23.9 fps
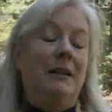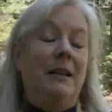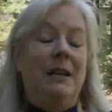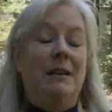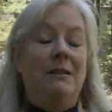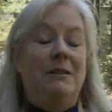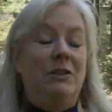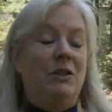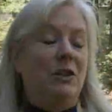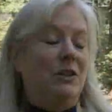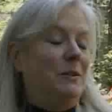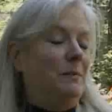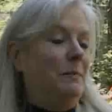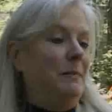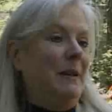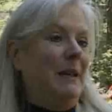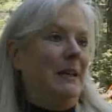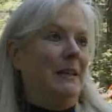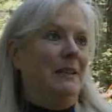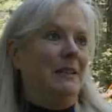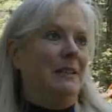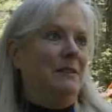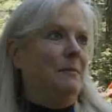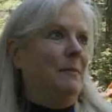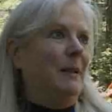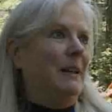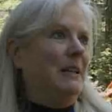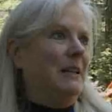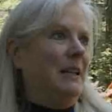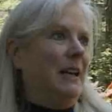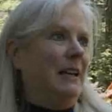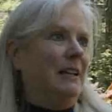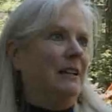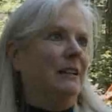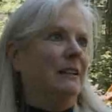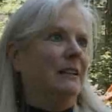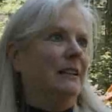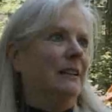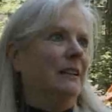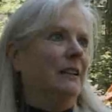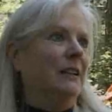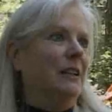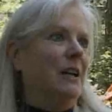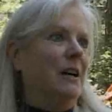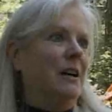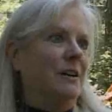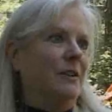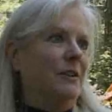It just means it may take a
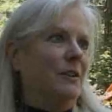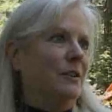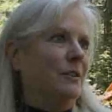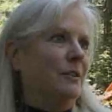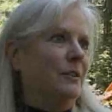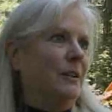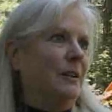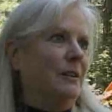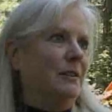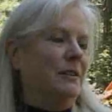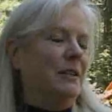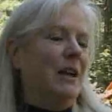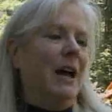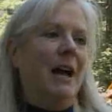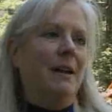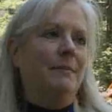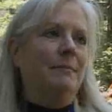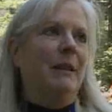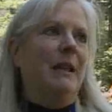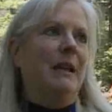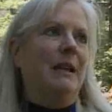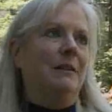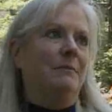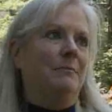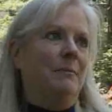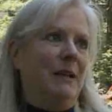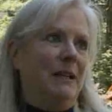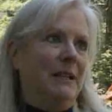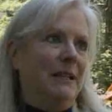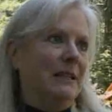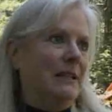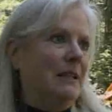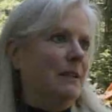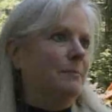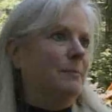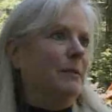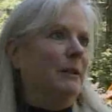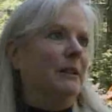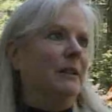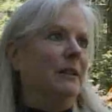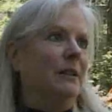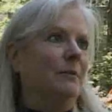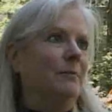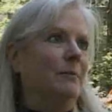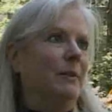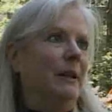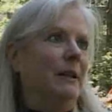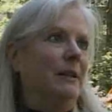little longer. The timeline may slip a
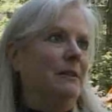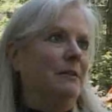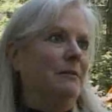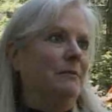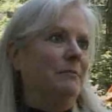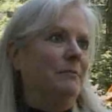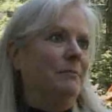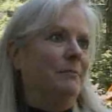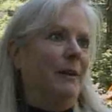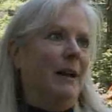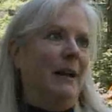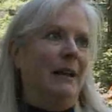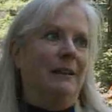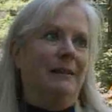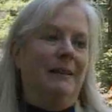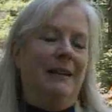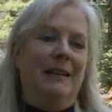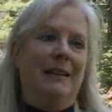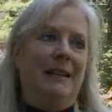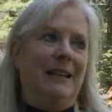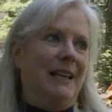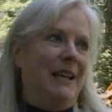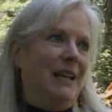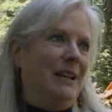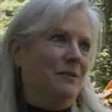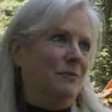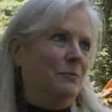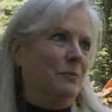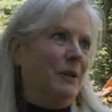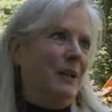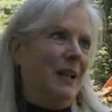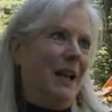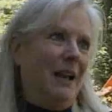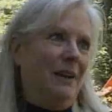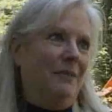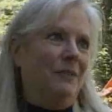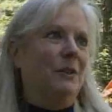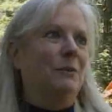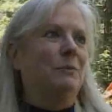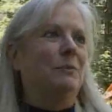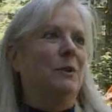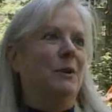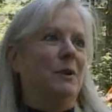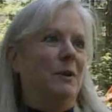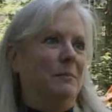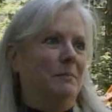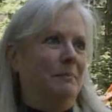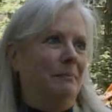little bit, but in the end, we'll have the
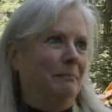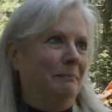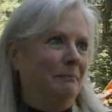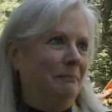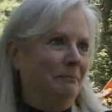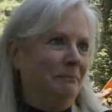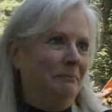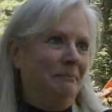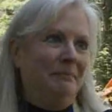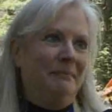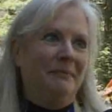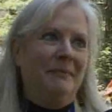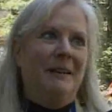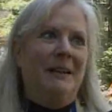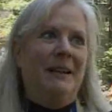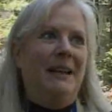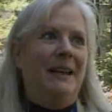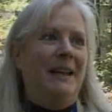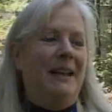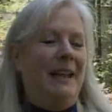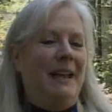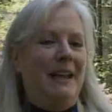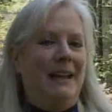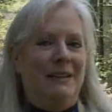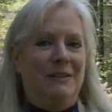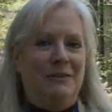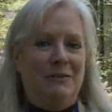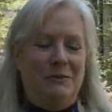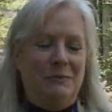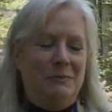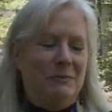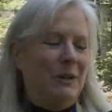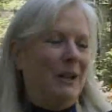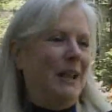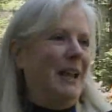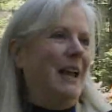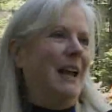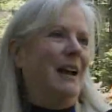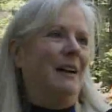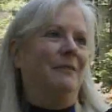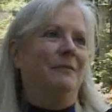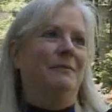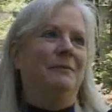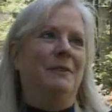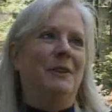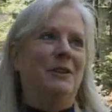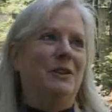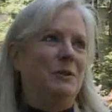room and we'll
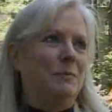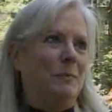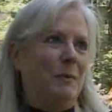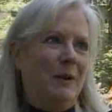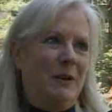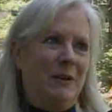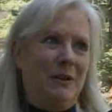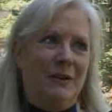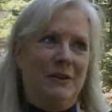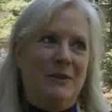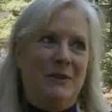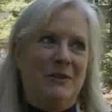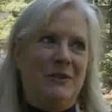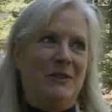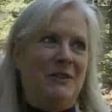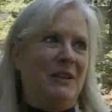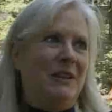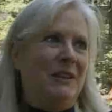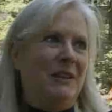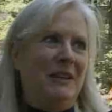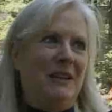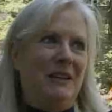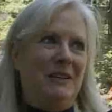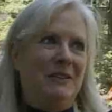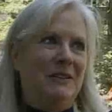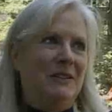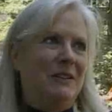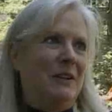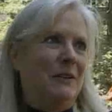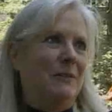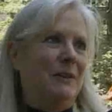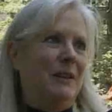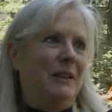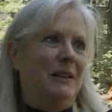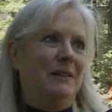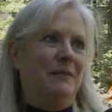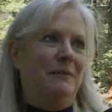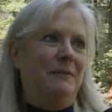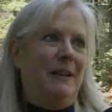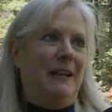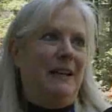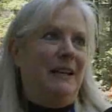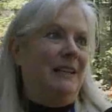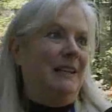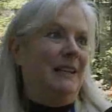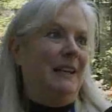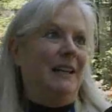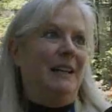have the sprinklers and things so that if
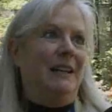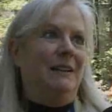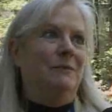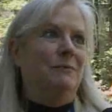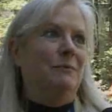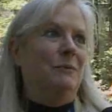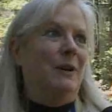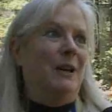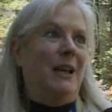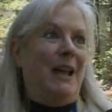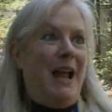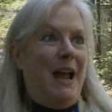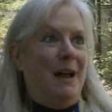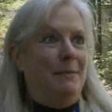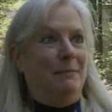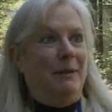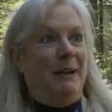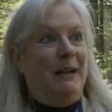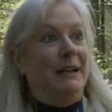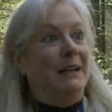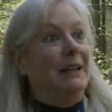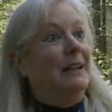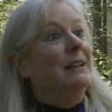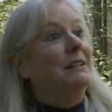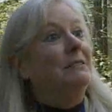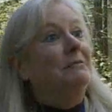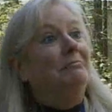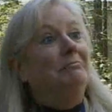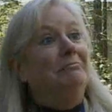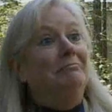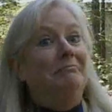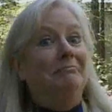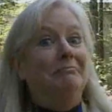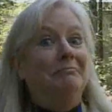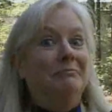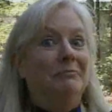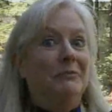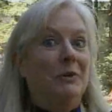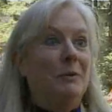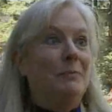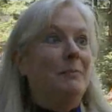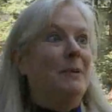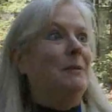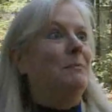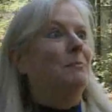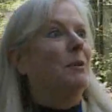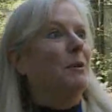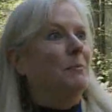anything were to happen again, we'll
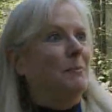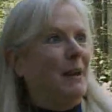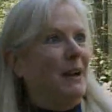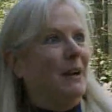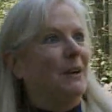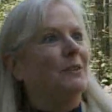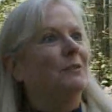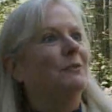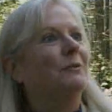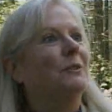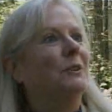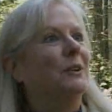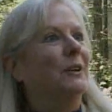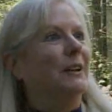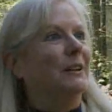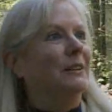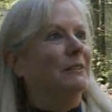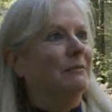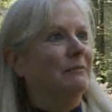be prepared for it.